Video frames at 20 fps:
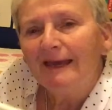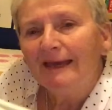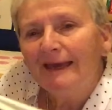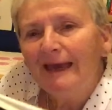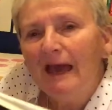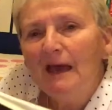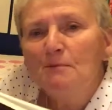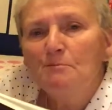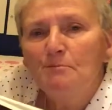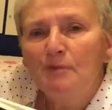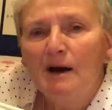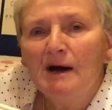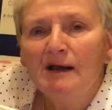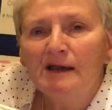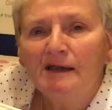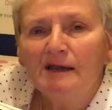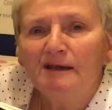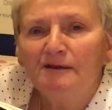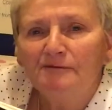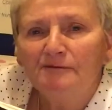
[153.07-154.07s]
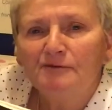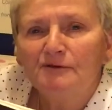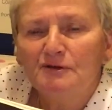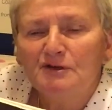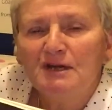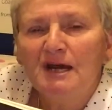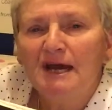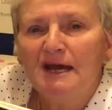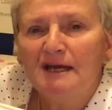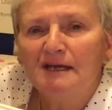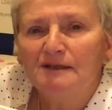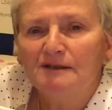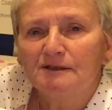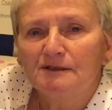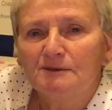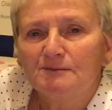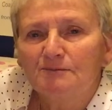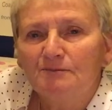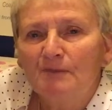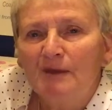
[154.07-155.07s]
Get buy-in for
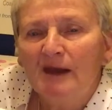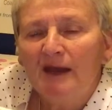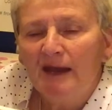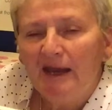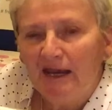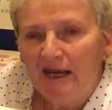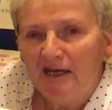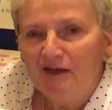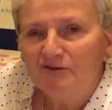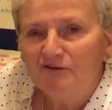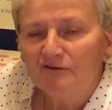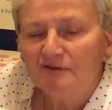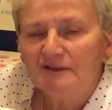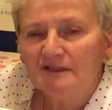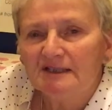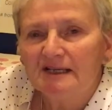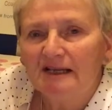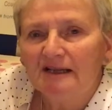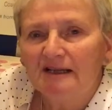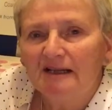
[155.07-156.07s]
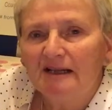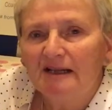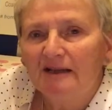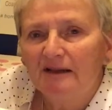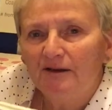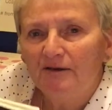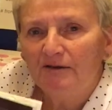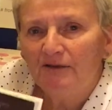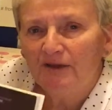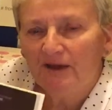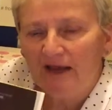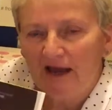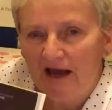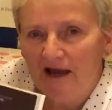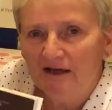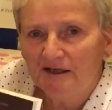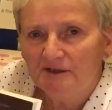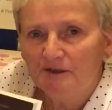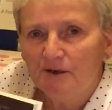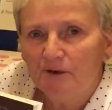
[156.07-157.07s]
change. Interestingly, the
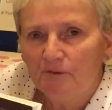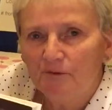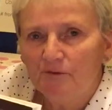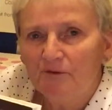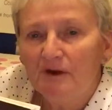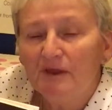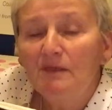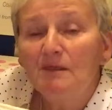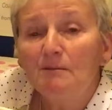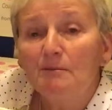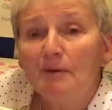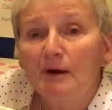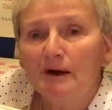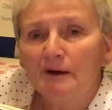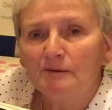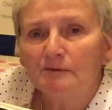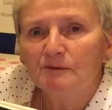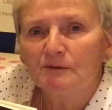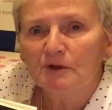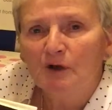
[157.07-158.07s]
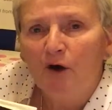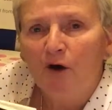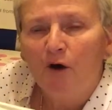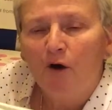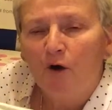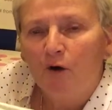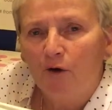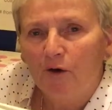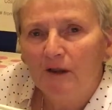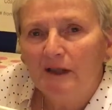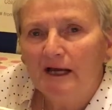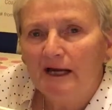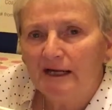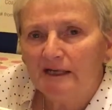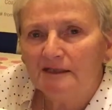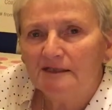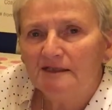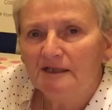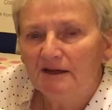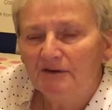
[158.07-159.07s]
guys who were in the boat all
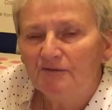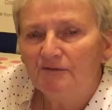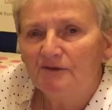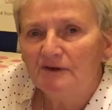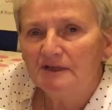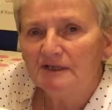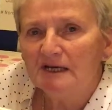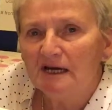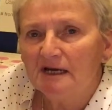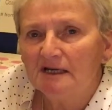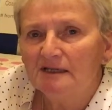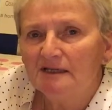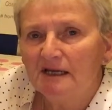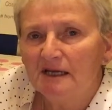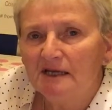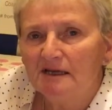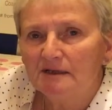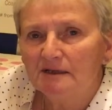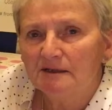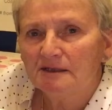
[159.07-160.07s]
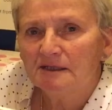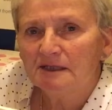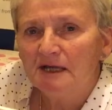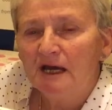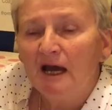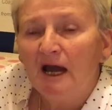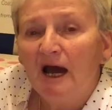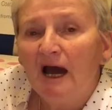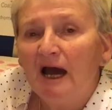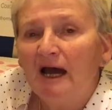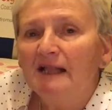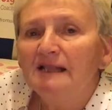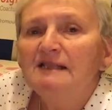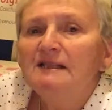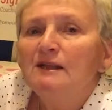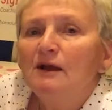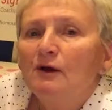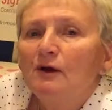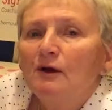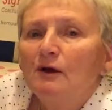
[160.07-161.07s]
had different ideas,
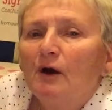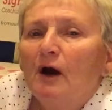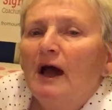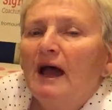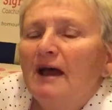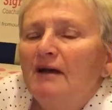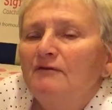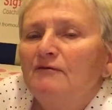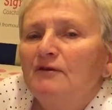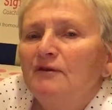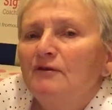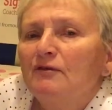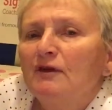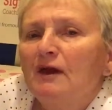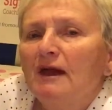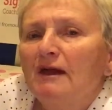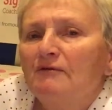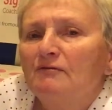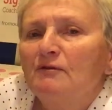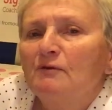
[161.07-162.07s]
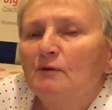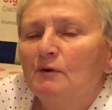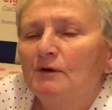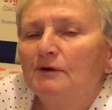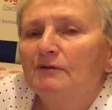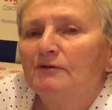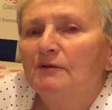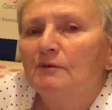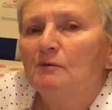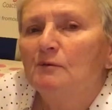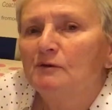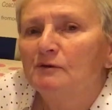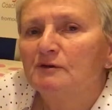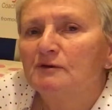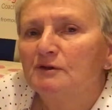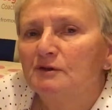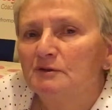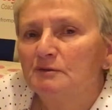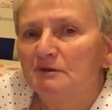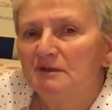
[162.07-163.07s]
and every one of them
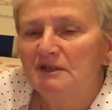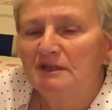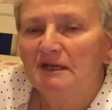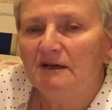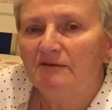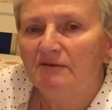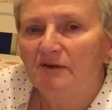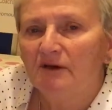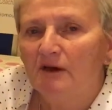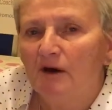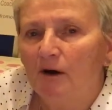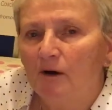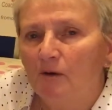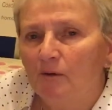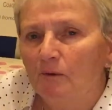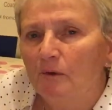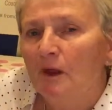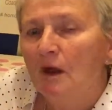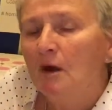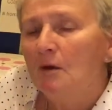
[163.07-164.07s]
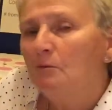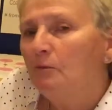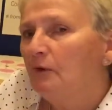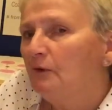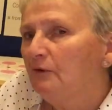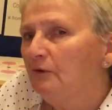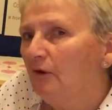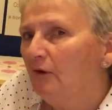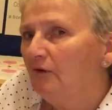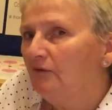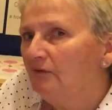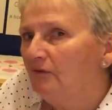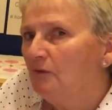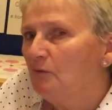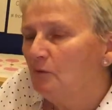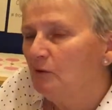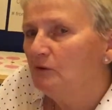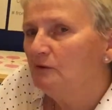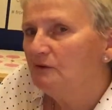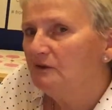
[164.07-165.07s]
wanted to achieve the goal, but none of
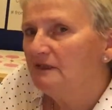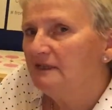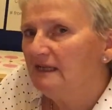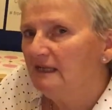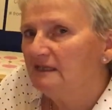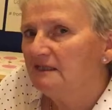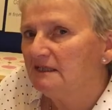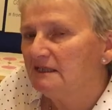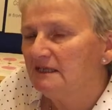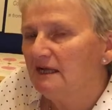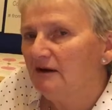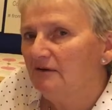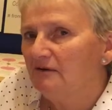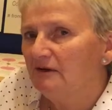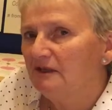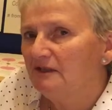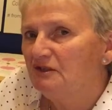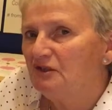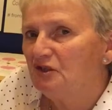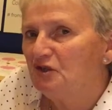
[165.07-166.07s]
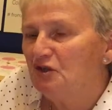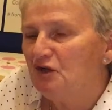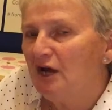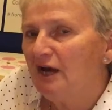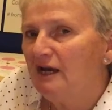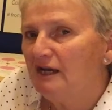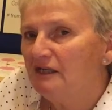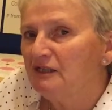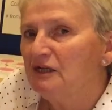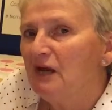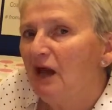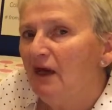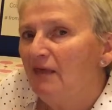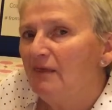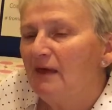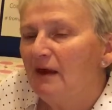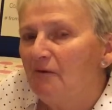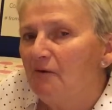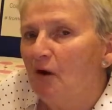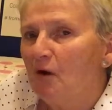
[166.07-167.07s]
them wanted necessarily to change
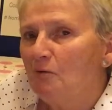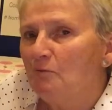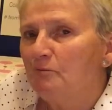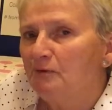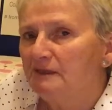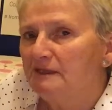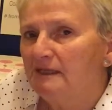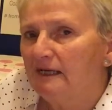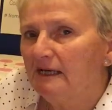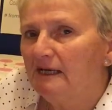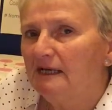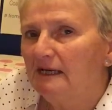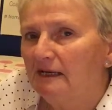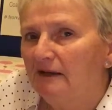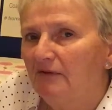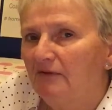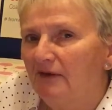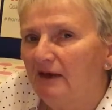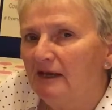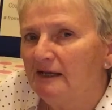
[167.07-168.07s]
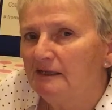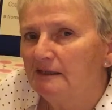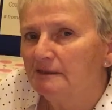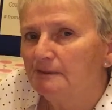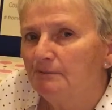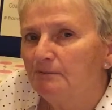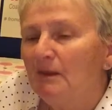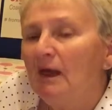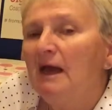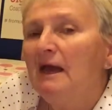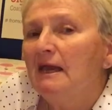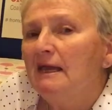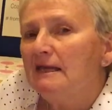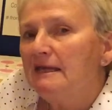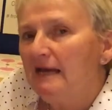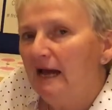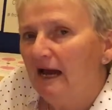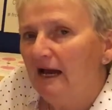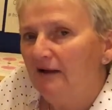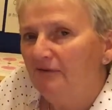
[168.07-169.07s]
their own particular things.
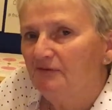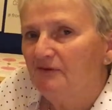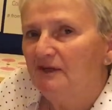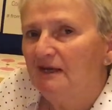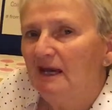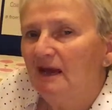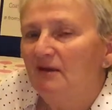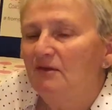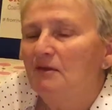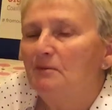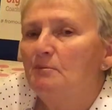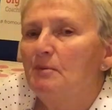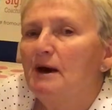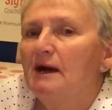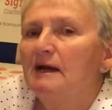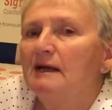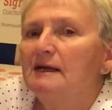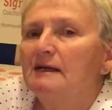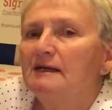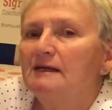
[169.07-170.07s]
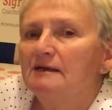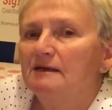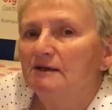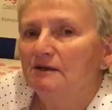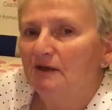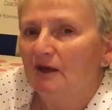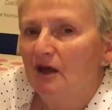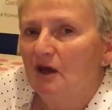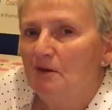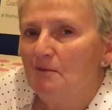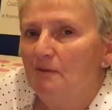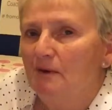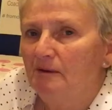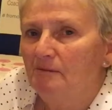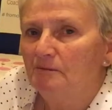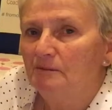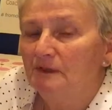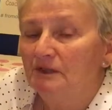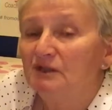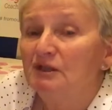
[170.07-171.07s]
You have to get the buy-in and the
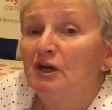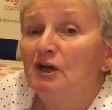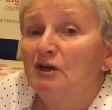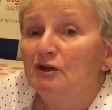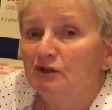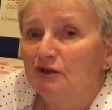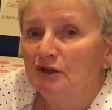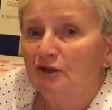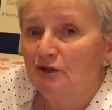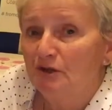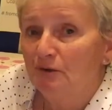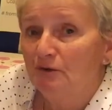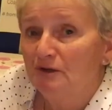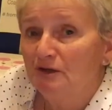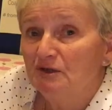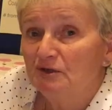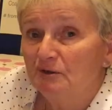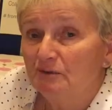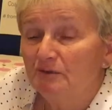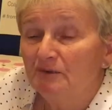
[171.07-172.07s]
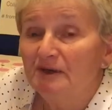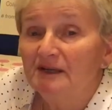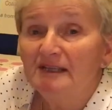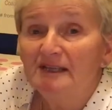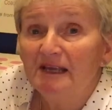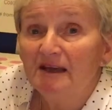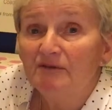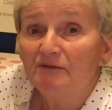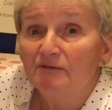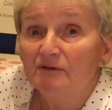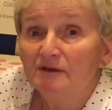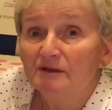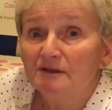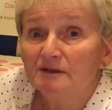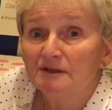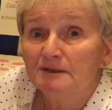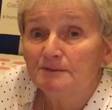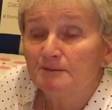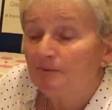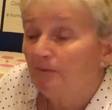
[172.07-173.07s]
commitment to doing something
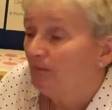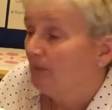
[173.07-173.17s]
different.